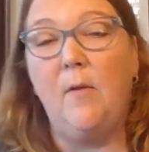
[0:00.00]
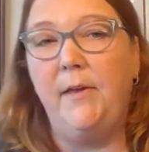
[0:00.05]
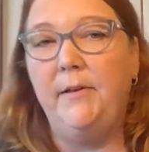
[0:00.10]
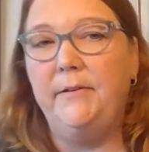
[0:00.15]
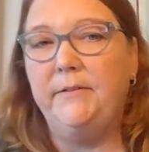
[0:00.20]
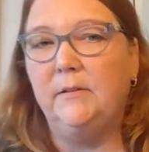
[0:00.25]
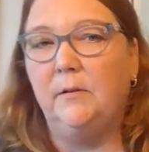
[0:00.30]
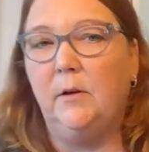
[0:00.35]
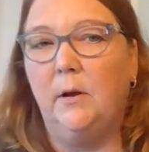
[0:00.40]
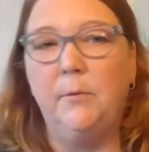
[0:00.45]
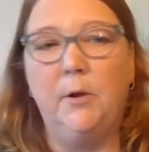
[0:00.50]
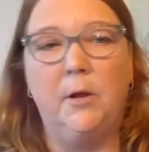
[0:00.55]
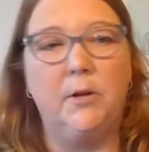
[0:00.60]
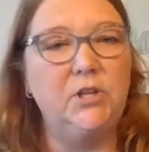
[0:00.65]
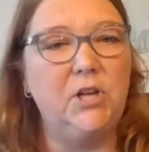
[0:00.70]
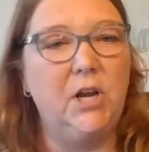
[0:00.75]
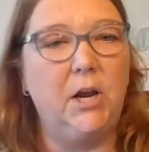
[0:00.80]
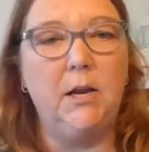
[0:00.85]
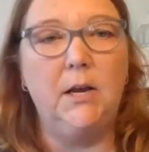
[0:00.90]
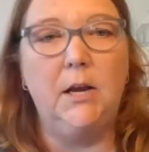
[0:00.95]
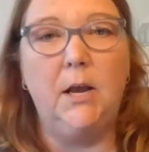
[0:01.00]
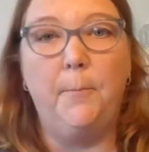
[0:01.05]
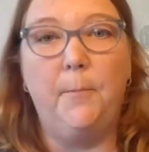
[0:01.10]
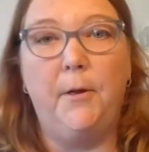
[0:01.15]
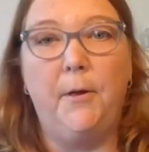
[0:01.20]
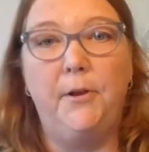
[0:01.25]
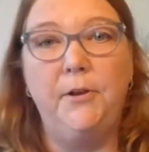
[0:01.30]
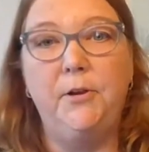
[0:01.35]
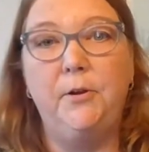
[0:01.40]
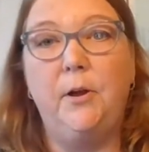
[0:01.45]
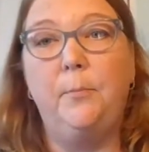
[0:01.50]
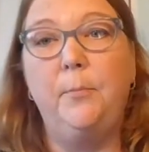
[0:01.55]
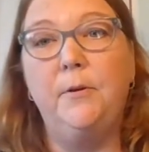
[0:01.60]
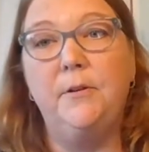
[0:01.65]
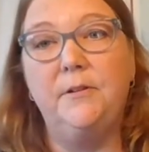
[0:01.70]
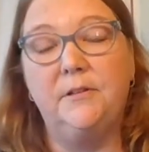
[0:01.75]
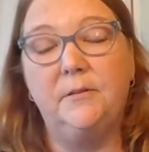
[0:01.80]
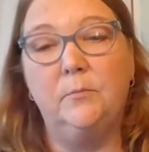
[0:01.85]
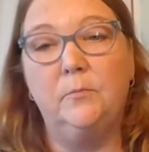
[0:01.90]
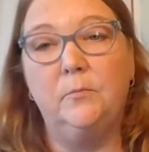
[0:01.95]
And so I'm not checking up on you. I
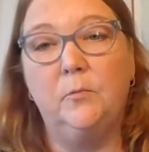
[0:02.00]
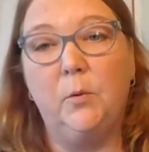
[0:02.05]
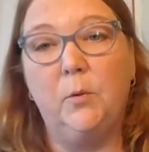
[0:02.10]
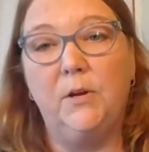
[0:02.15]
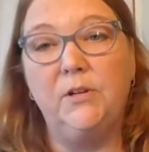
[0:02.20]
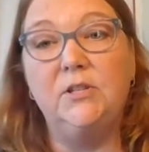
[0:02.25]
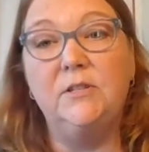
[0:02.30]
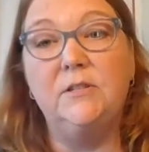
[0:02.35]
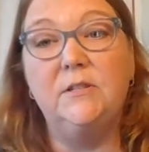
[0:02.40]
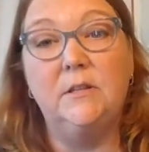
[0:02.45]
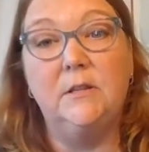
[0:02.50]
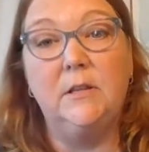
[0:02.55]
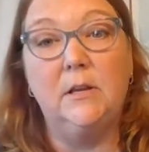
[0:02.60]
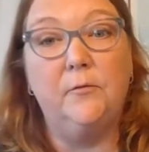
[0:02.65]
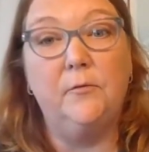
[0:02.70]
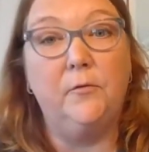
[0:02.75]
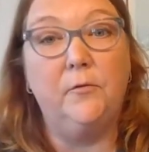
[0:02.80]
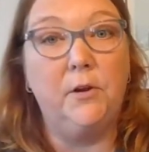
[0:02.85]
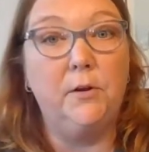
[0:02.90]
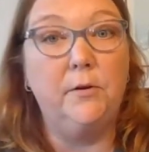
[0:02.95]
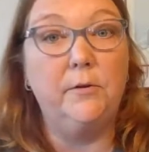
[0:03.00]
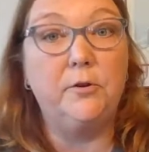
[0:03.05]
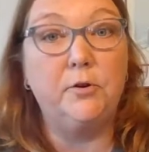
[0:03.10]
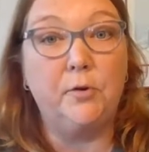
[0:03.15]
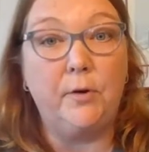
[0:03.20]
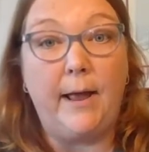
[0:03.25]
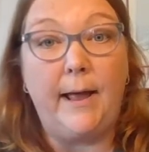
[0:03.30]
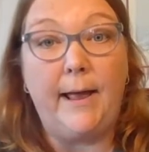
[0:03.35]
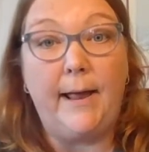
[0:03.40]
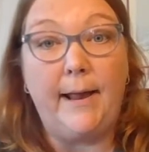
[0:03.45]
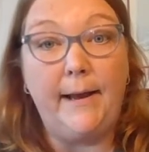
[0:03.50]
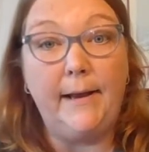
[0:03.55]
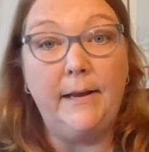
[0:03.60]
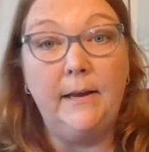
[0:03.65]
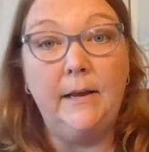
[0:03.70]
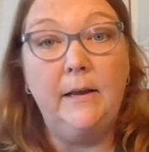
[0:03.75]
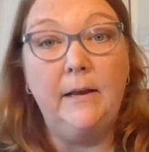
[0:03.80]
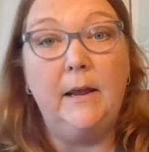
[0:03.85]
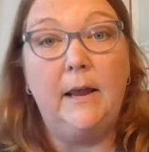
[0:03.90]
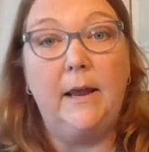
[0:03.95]
put some questions in there for you to try
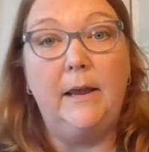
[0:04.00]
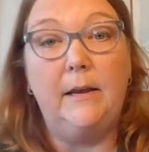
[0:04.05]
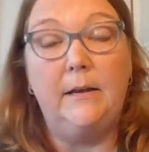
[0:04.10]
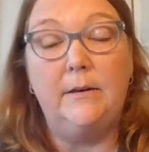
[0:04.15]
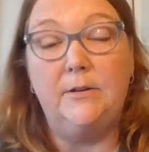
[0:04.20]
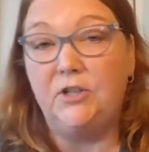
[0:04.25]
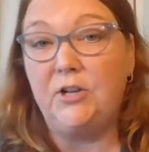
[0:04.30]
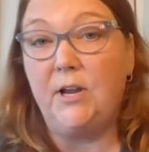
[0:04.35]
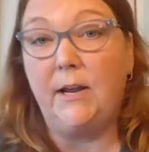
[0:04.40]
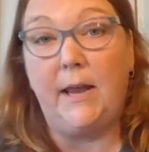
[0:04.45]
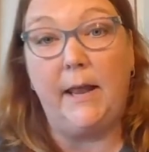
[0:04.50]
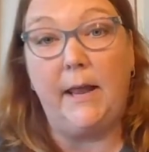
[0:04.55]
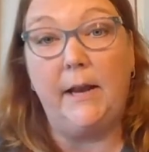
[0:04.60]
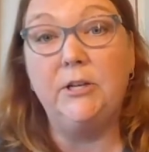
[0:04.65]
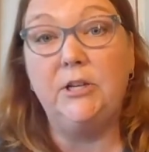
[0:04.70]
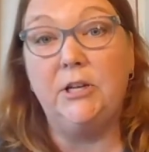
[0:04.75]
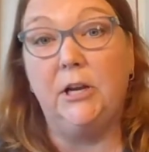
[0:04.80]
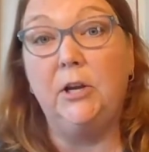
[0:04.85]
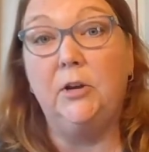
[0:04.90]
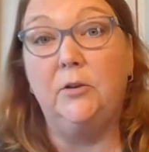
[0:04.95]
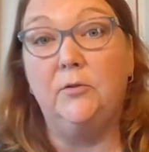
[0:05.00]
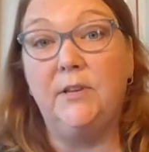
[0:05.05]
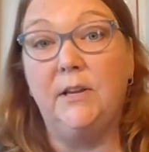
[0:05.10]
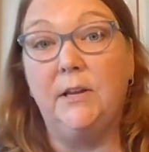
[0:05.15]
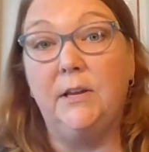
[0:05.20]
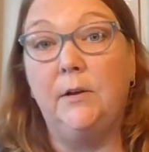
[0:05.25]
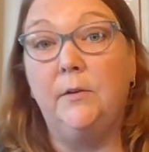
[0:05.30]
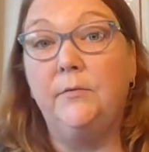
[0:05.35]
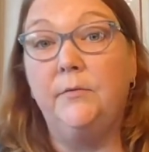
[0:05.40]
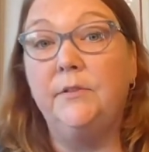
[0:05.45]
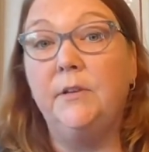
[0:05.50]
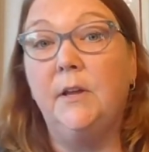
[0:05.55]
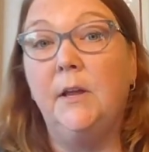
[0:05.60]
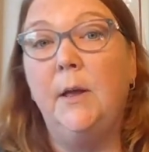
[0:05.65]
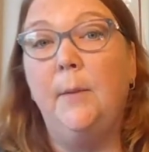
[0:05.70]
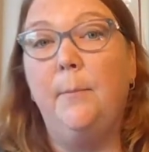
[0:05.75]
and kind of check yourselves.